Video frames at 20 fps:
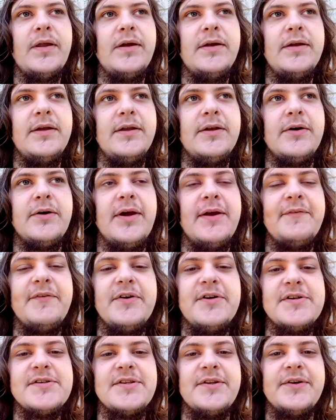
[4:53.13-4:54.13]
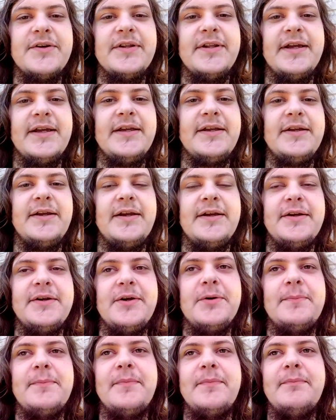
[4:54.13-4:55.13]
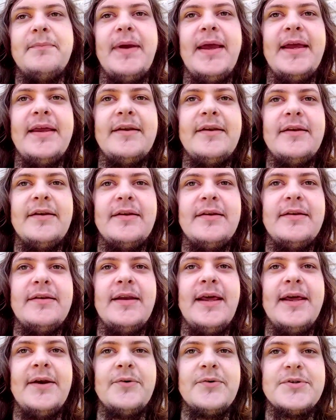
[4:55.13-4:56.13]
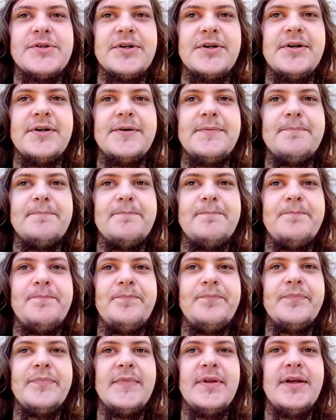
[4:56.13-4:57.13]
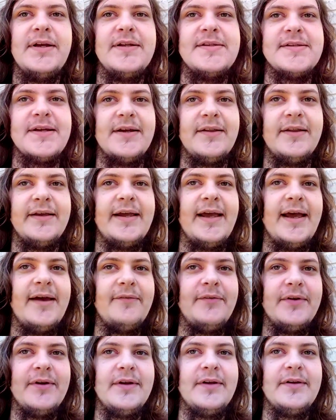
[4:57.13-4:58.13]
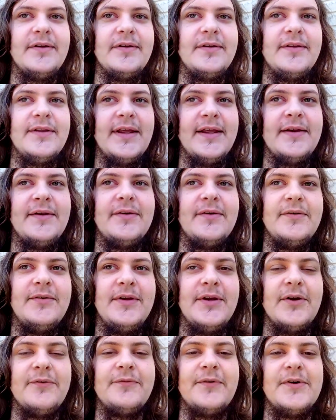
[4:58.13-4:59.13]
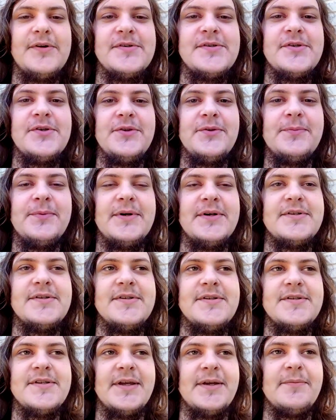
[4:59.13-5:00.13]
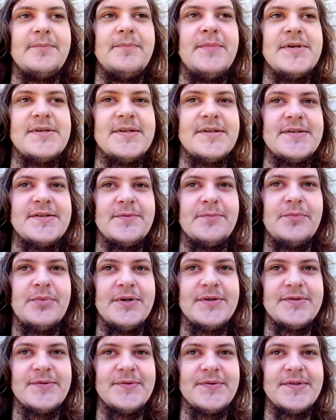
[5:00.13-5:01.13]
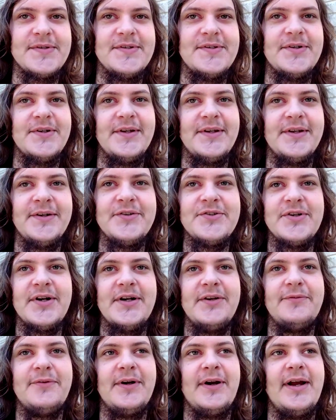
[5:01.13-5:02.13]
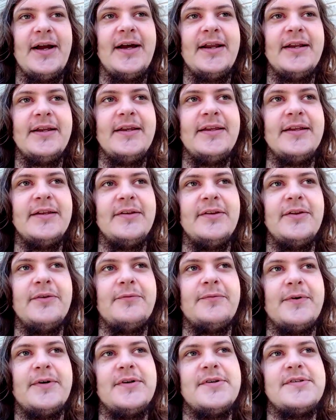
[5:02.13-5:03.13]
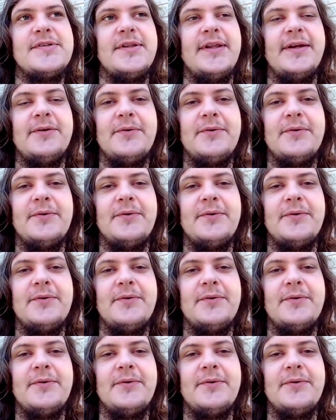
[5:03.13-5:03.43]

if you're just looking like at your main natal chart it's kind of like having that, you know, first toothbrush that's like missing some bristles, because you're trying to figure out how to get the first like